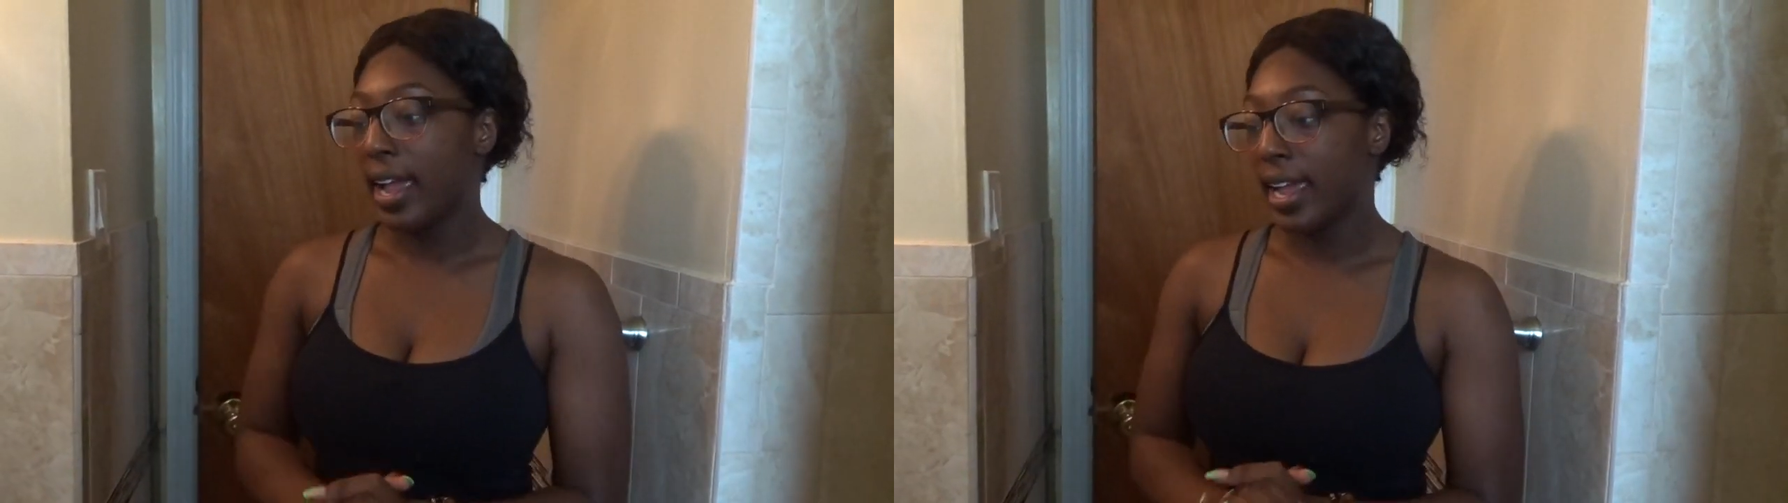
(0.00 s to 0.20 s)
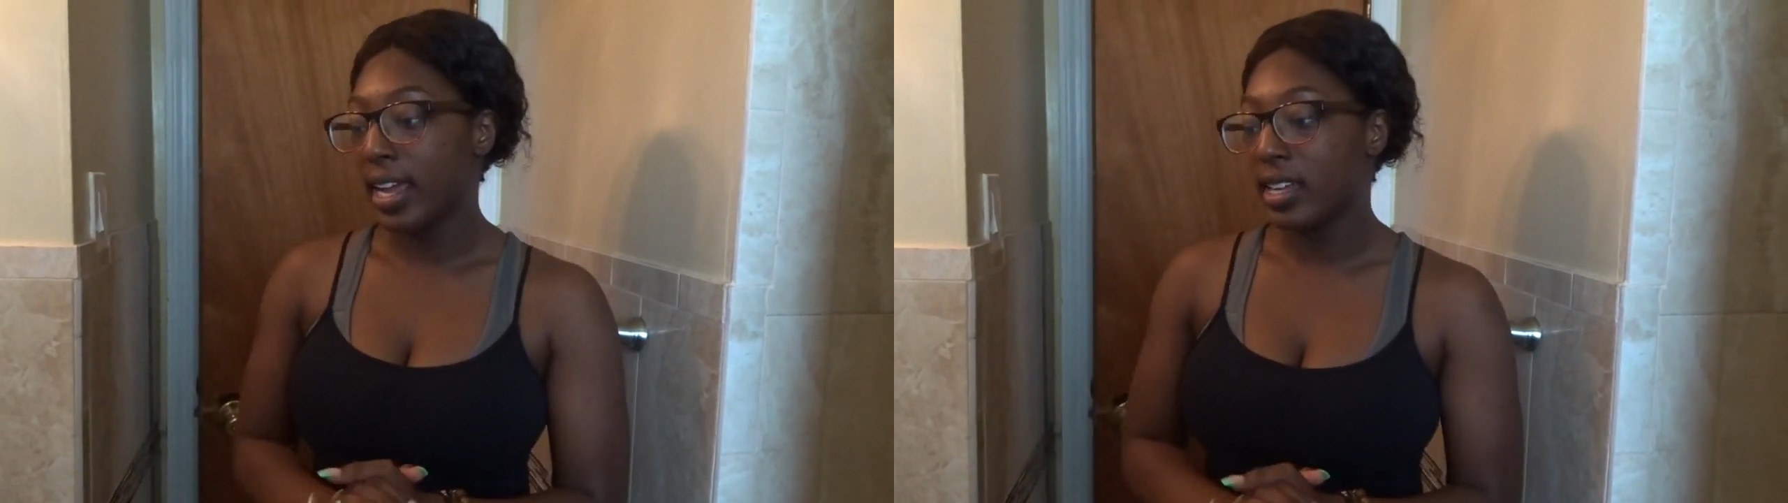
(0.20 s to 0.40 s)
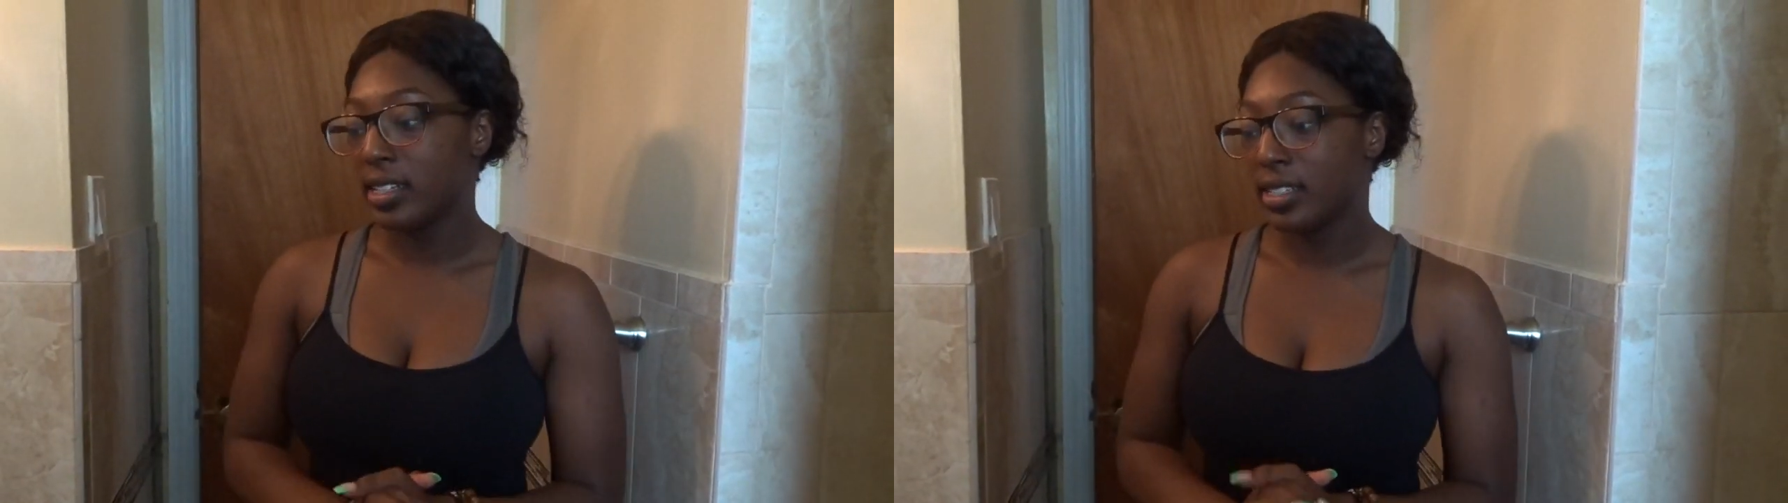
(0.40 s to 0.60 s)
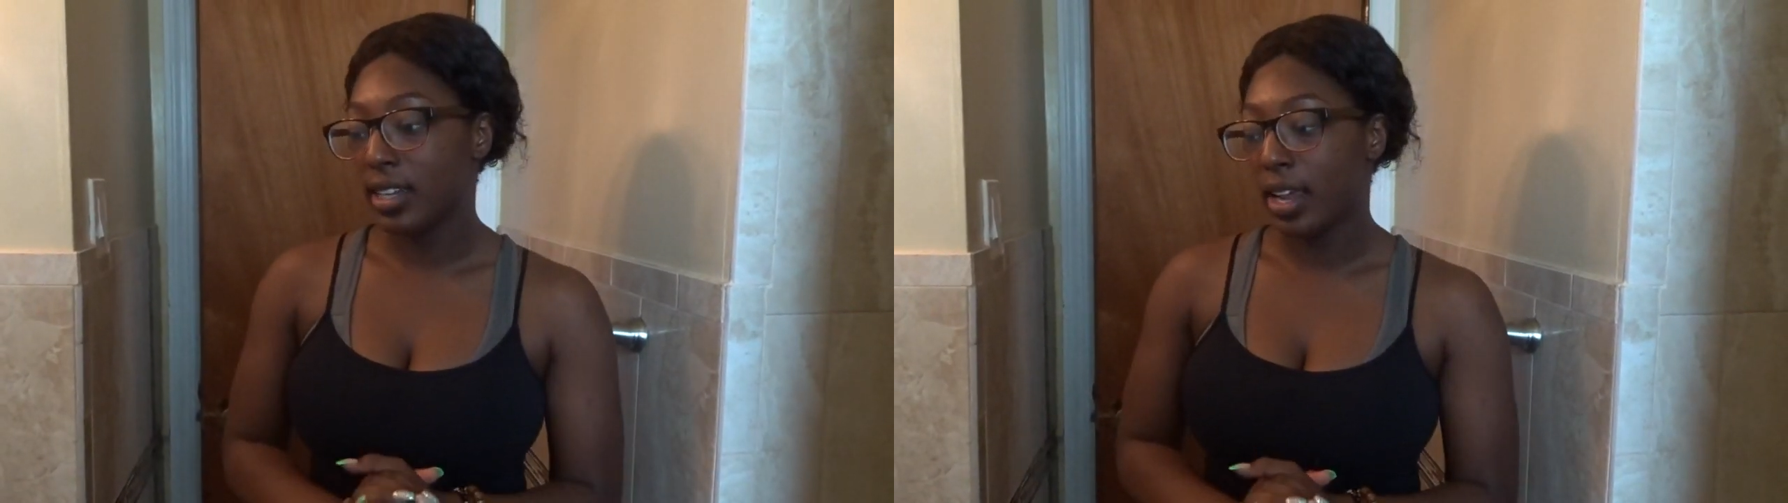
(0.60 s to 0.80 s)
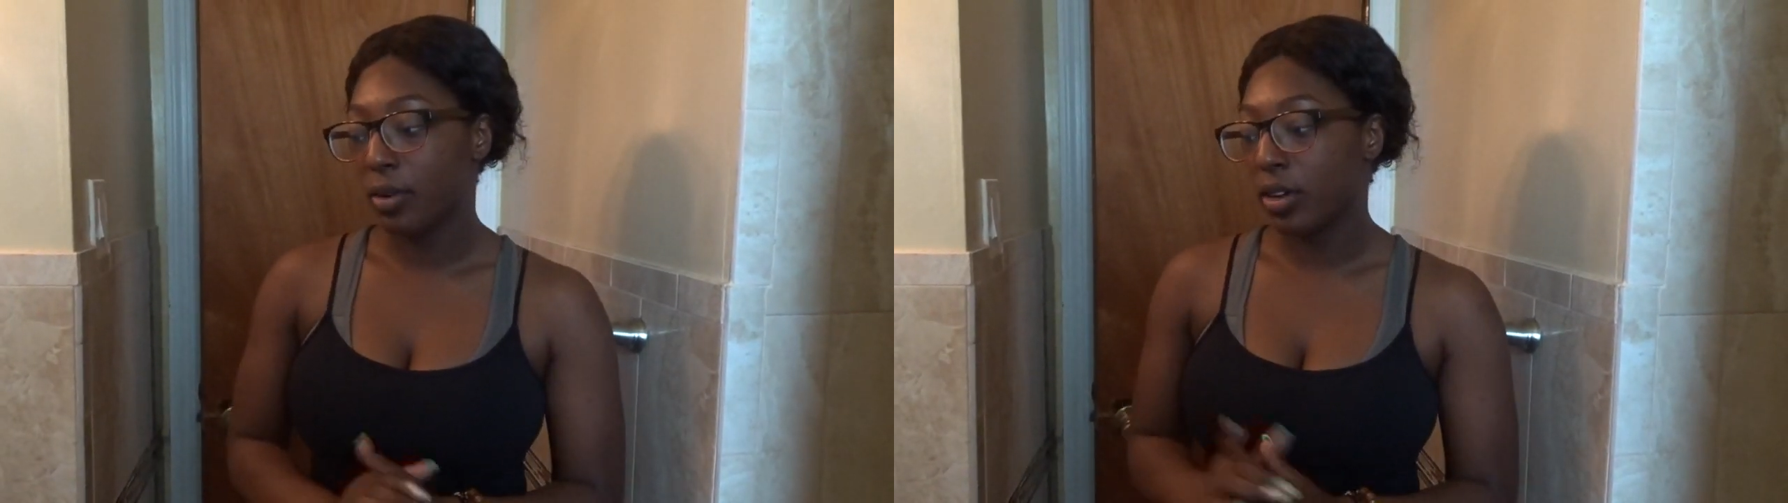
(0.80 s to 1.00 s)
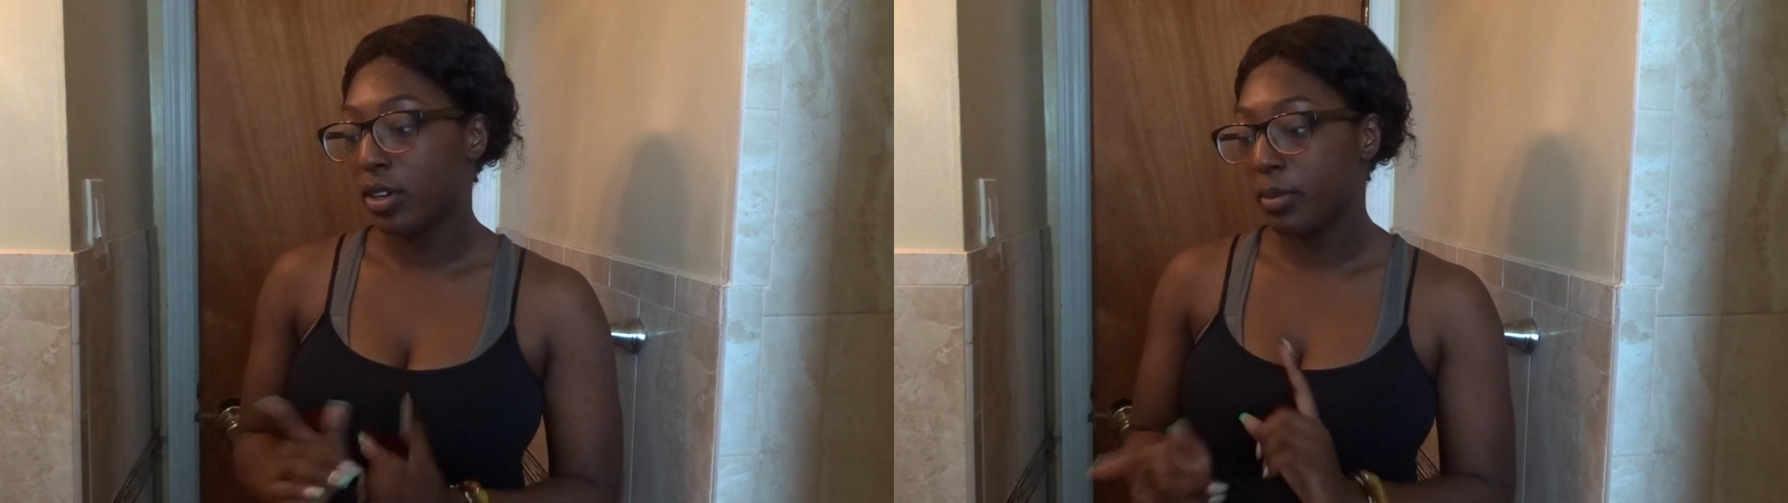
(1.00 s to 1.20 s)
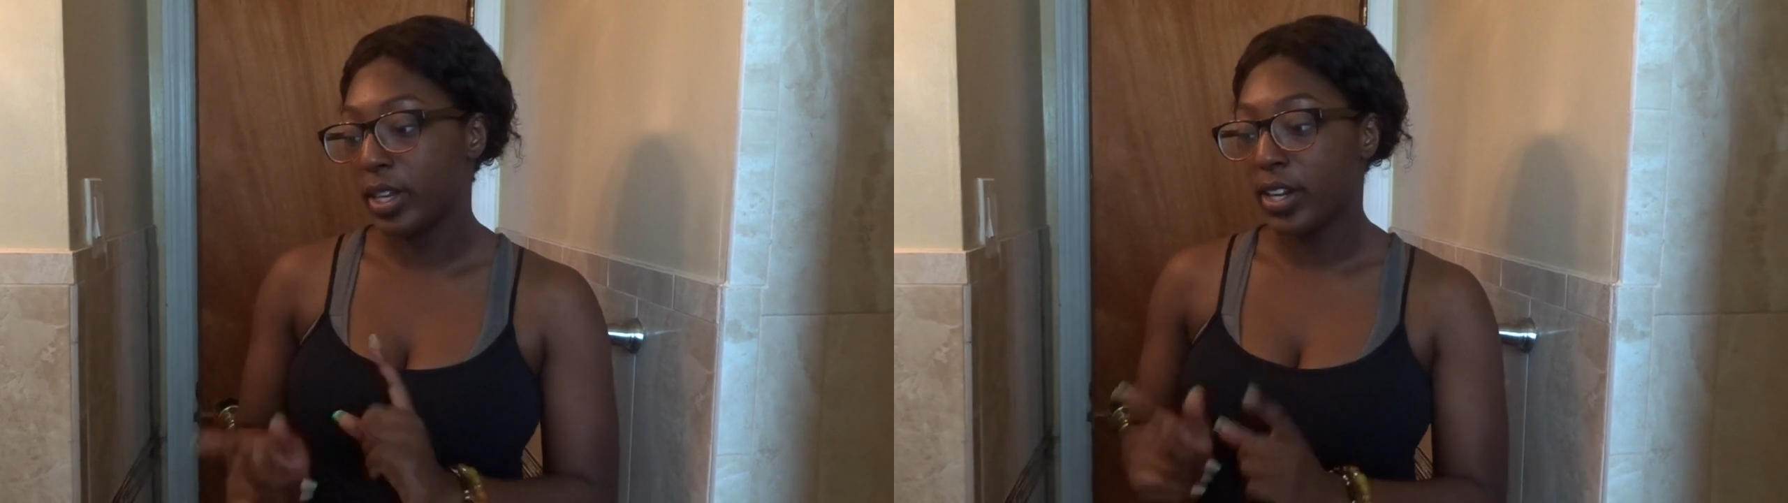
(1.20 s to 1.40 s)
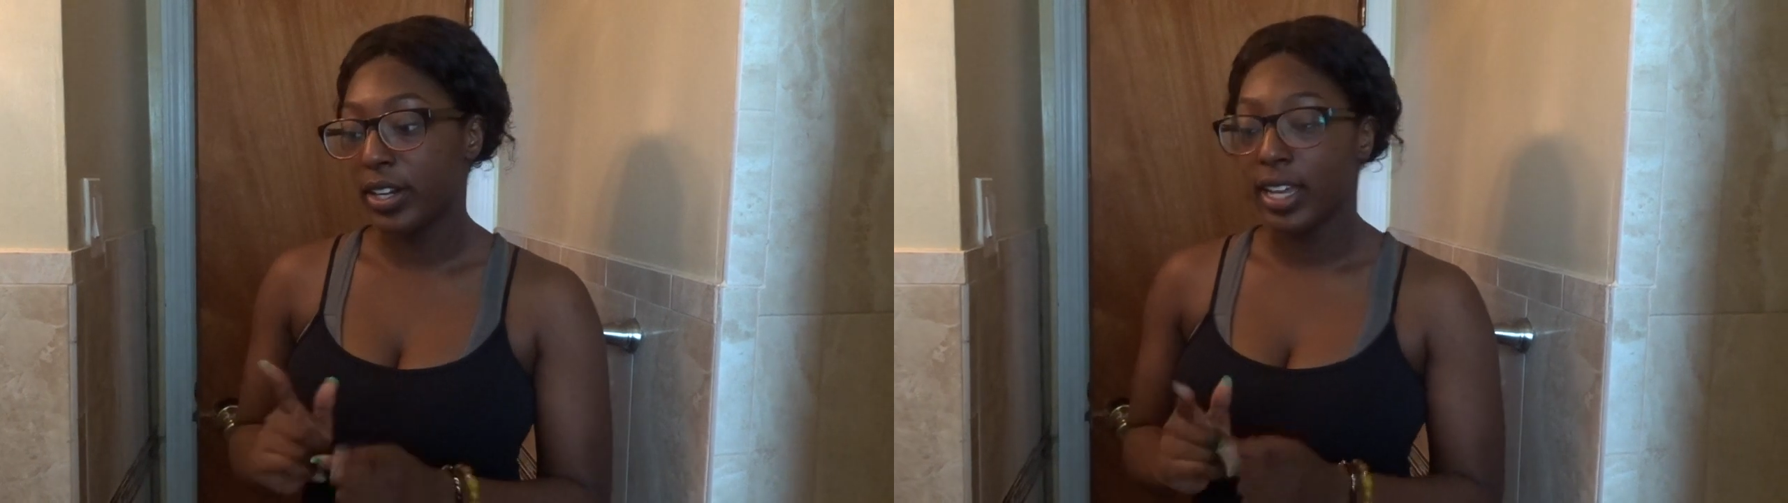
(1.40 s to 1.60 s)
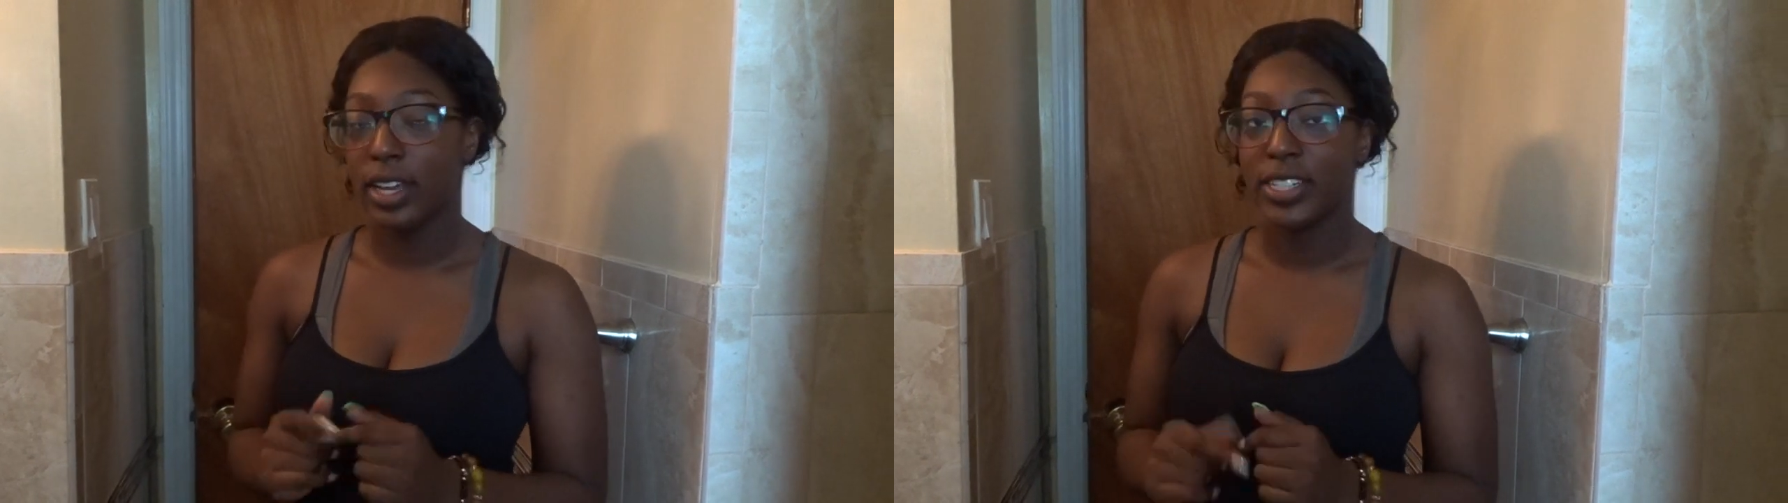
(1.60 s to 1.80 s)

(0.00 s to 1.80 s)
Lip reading: and today we're going to be learning